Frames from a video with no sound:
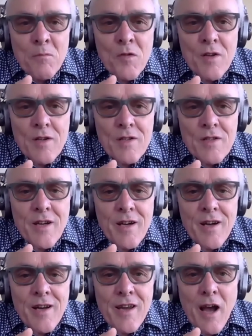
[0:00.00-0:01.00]

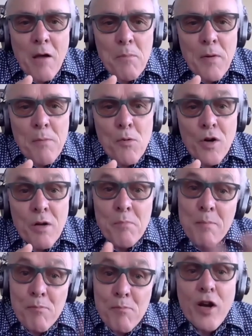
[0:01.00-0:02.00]
that young people can be
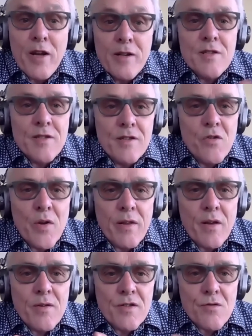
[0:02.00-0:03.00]
brilliant at doing
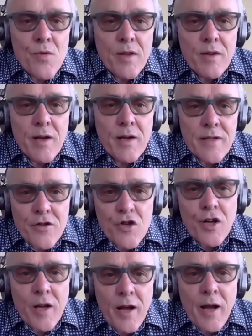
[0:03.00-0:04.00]
those 3 things:
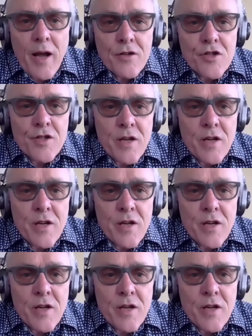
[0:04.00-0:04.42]
educate, agitate,